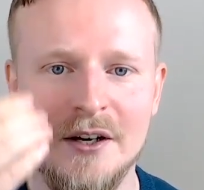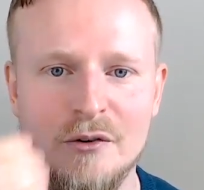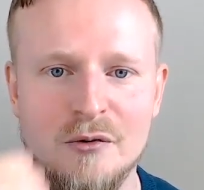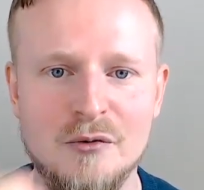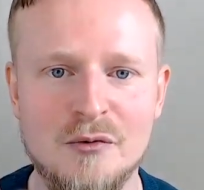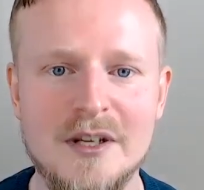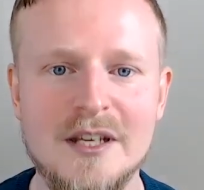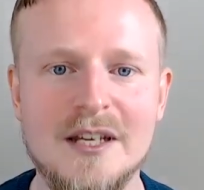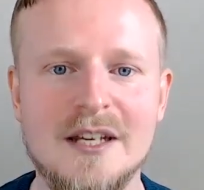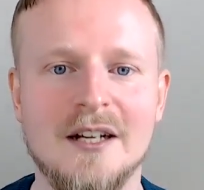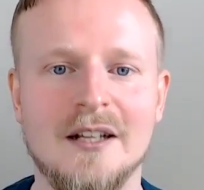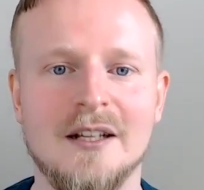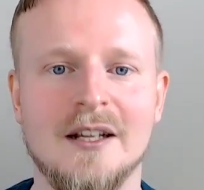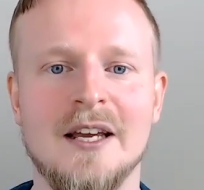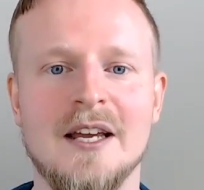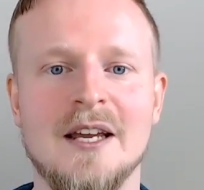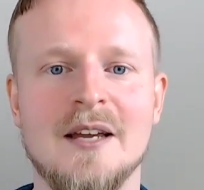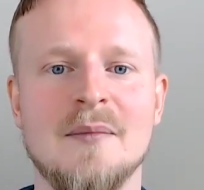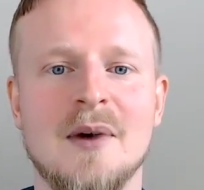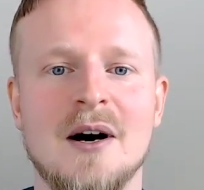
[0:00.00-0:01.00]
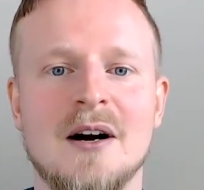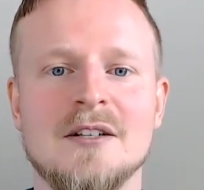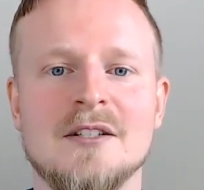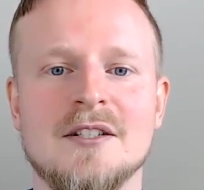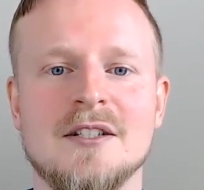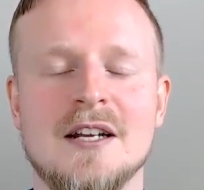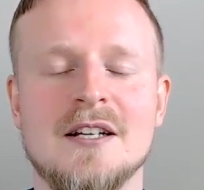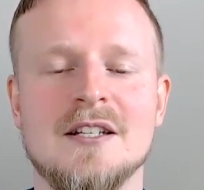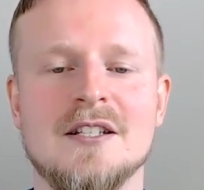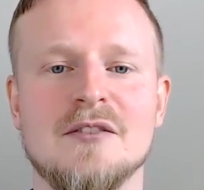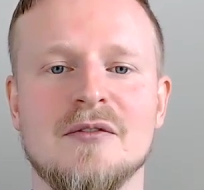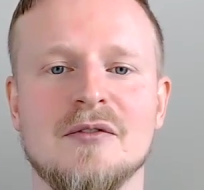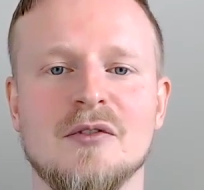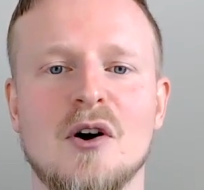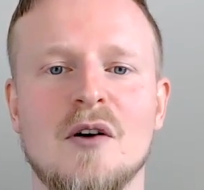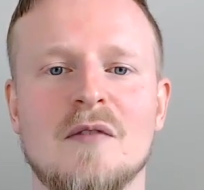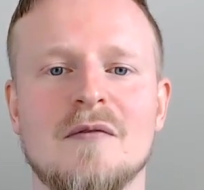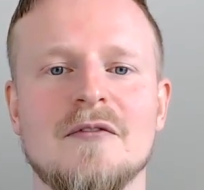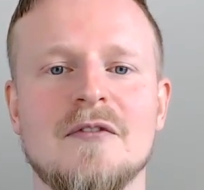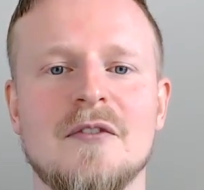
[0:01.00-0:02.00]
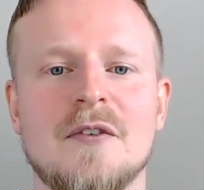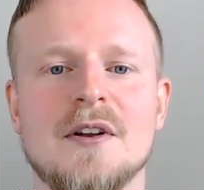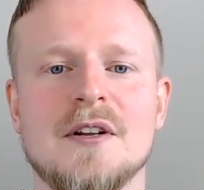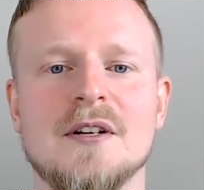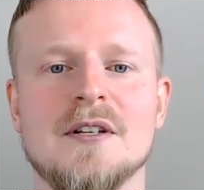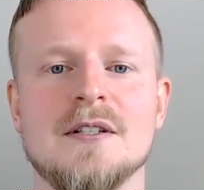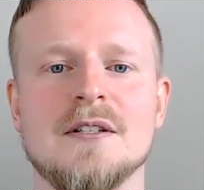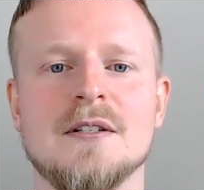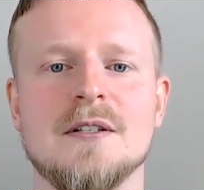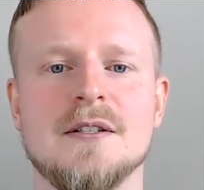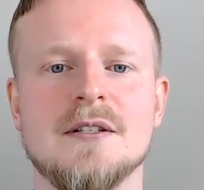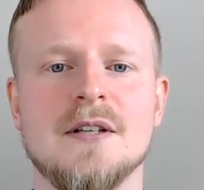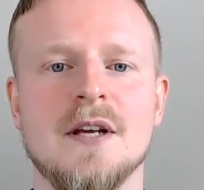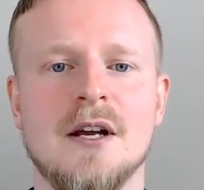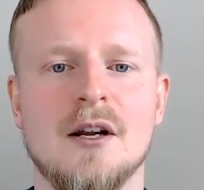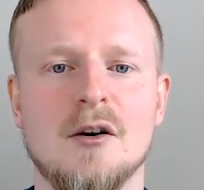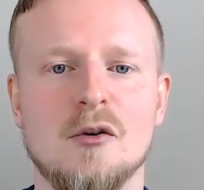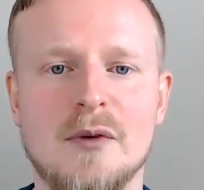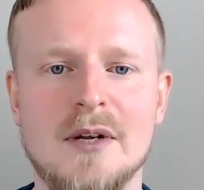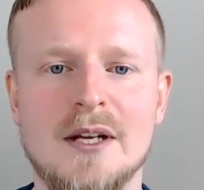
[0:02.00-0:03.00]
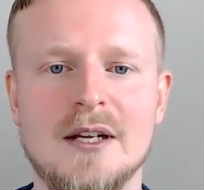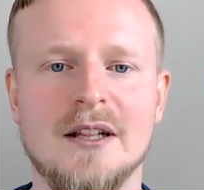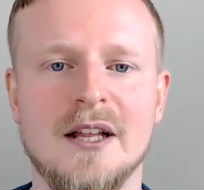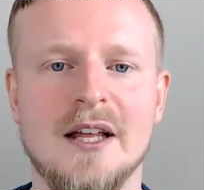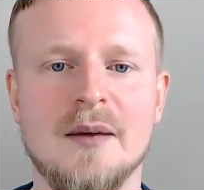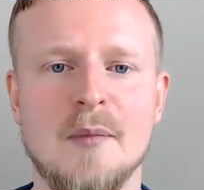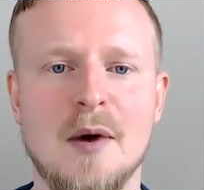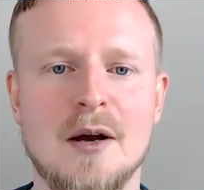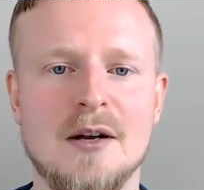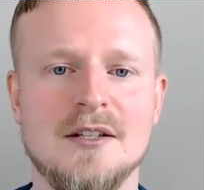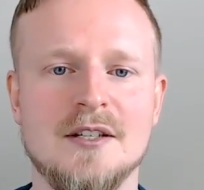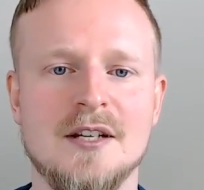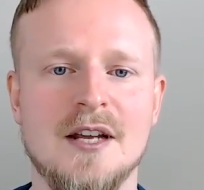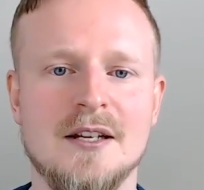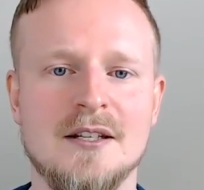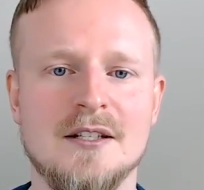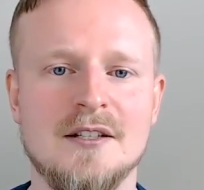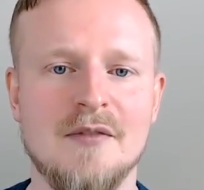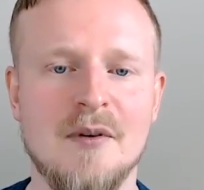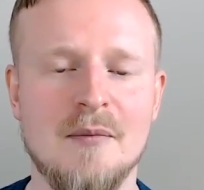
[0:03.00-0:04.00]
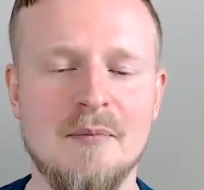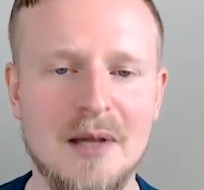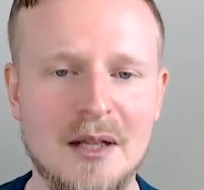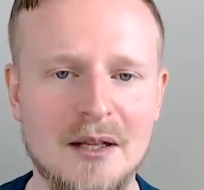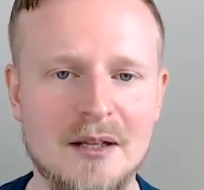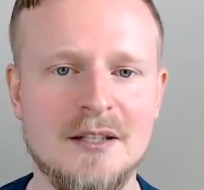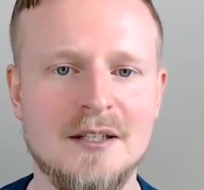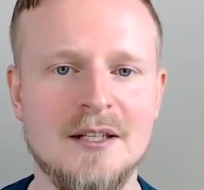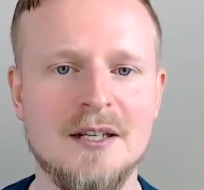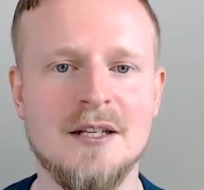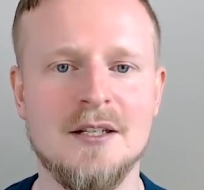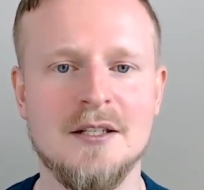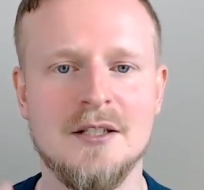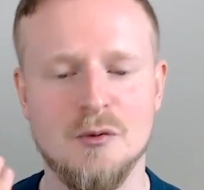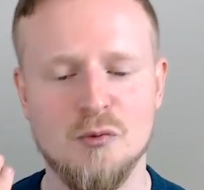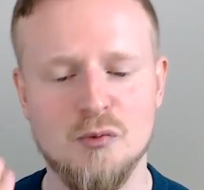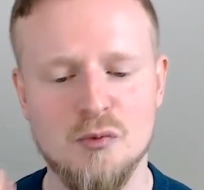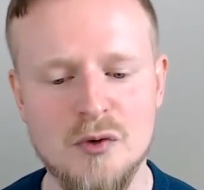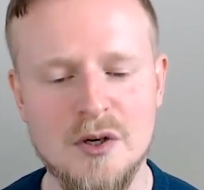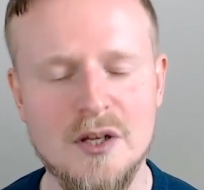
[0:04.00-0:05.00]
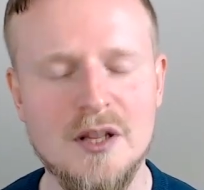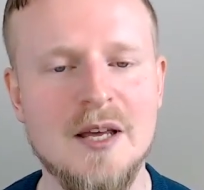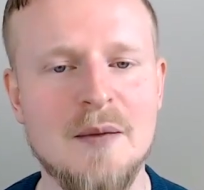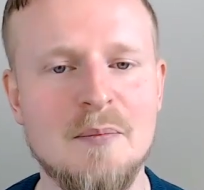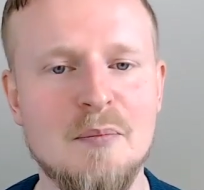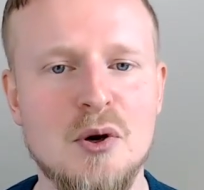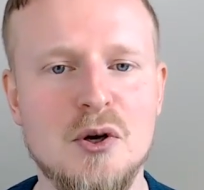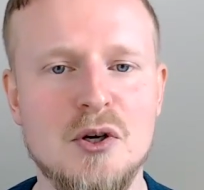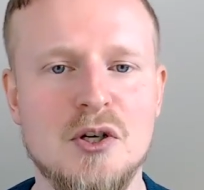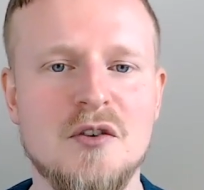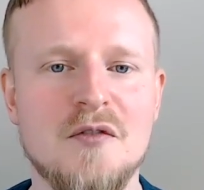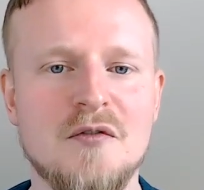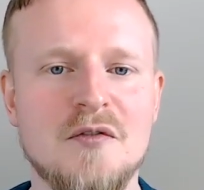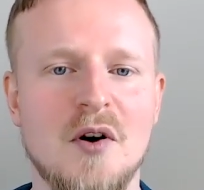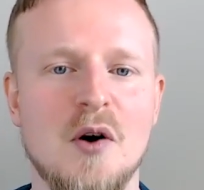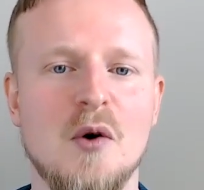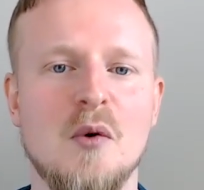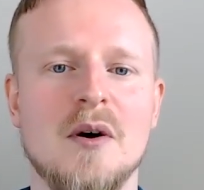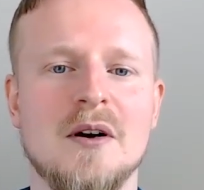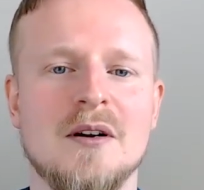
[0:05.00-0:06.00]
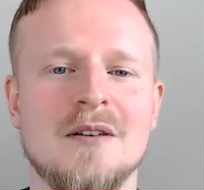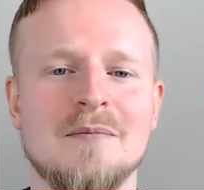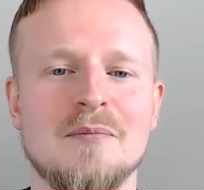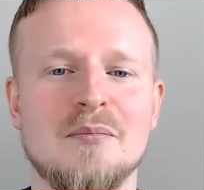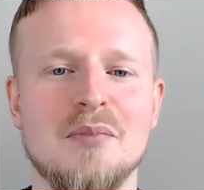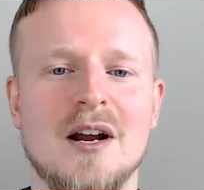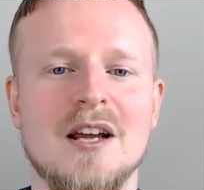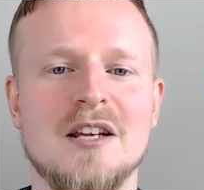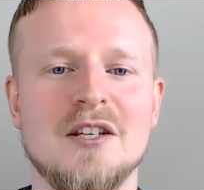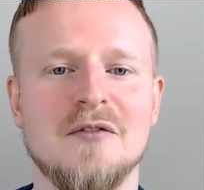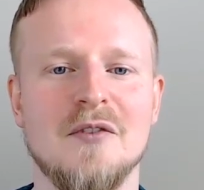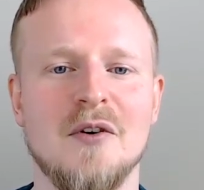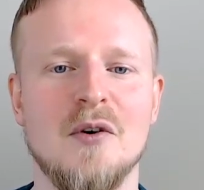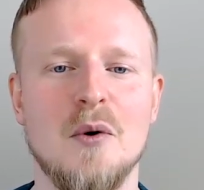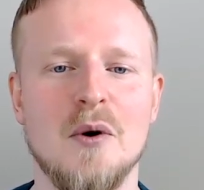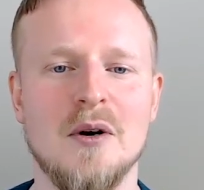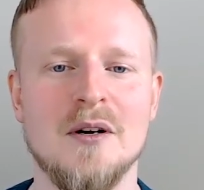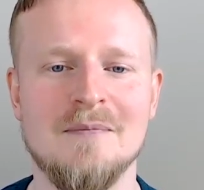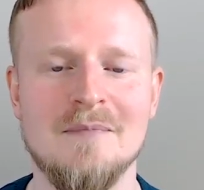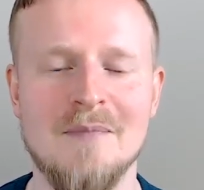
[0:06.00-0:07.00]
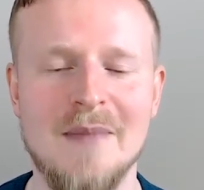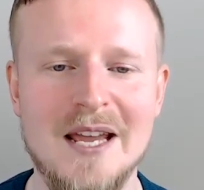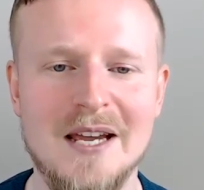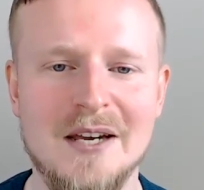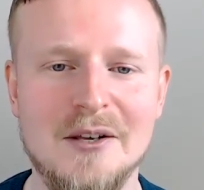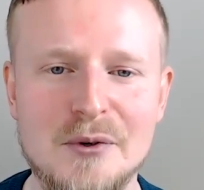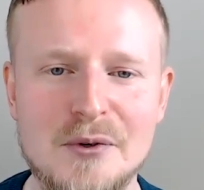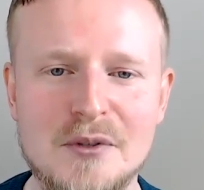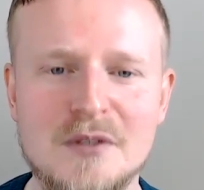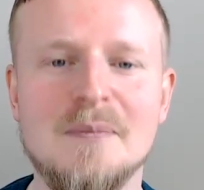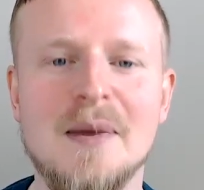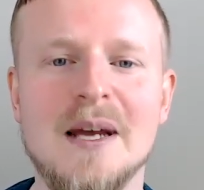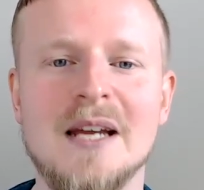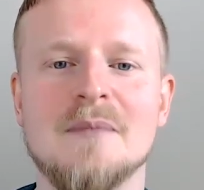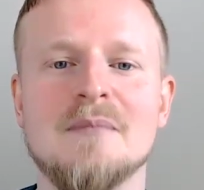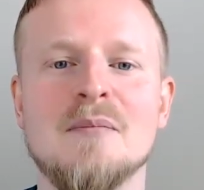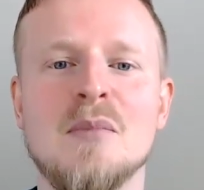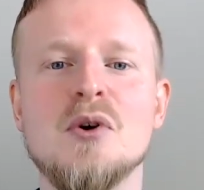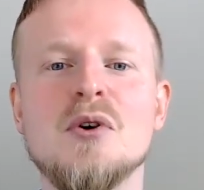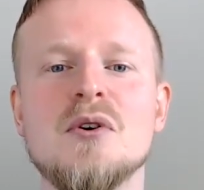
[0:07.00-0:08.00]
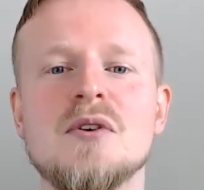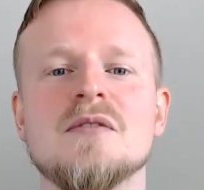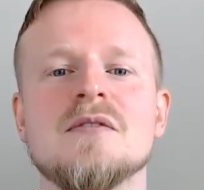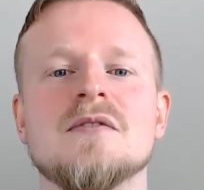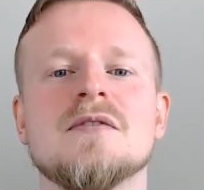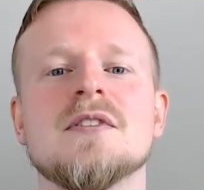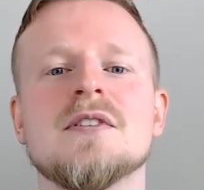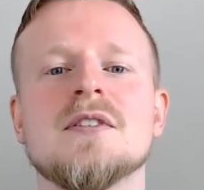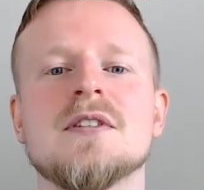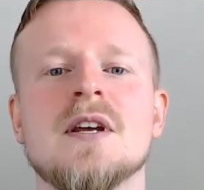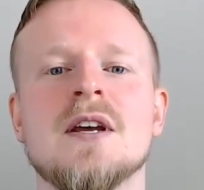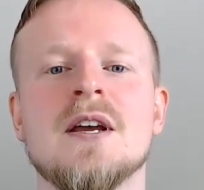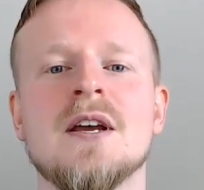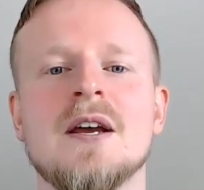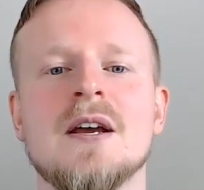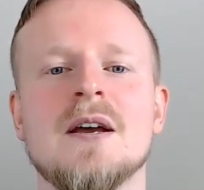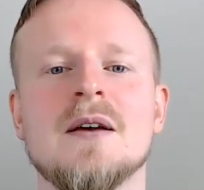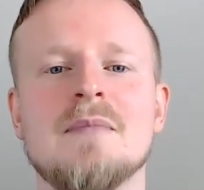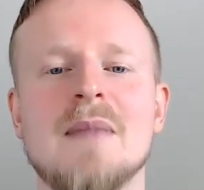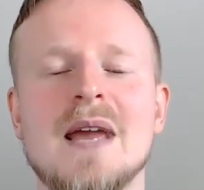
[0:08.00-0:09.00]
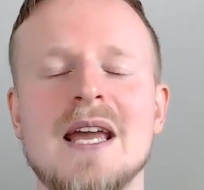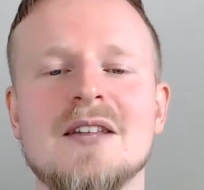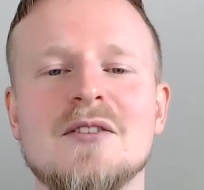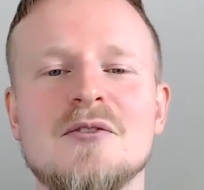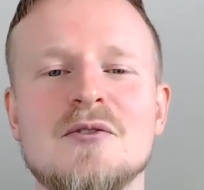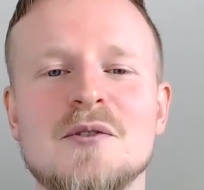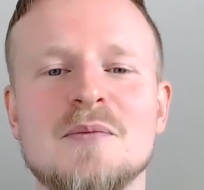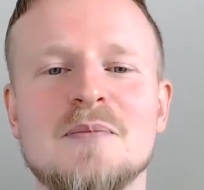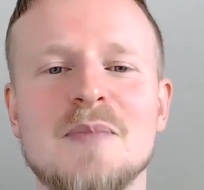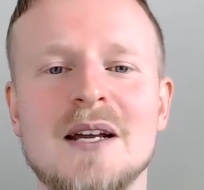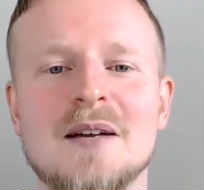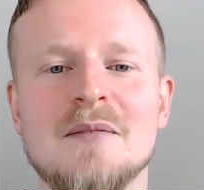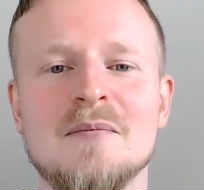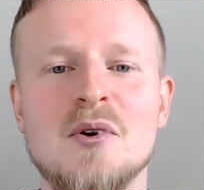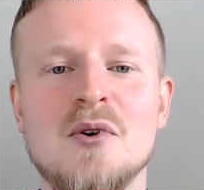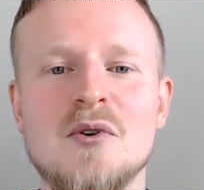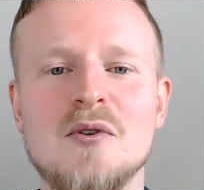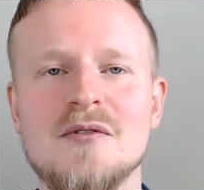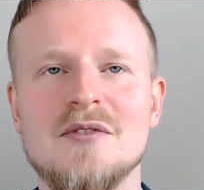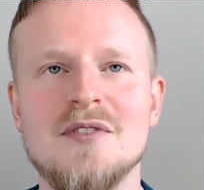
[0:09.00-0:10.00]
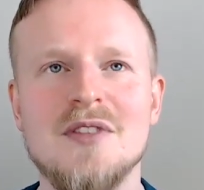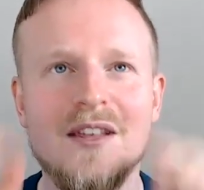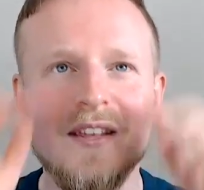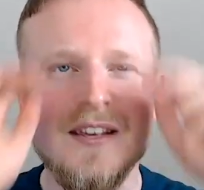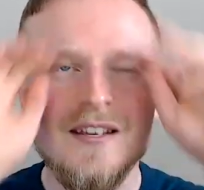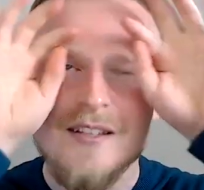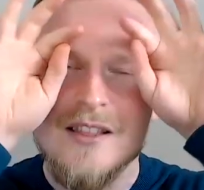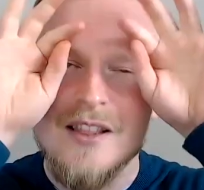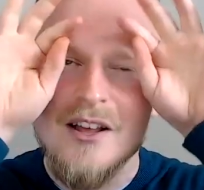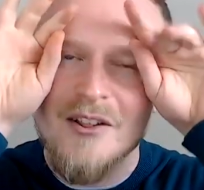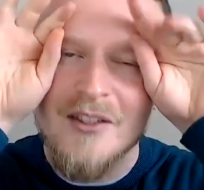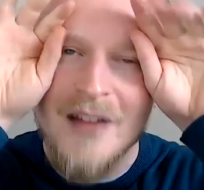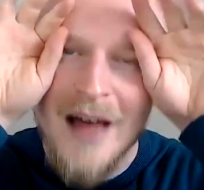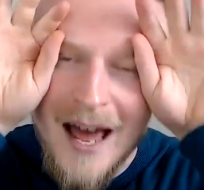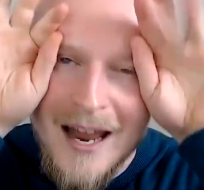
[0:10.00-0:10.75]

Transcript: reclaim our sense of confidence, reclaim our sense of ability to really push forward and press forward and make those big moves, make those big moves that this little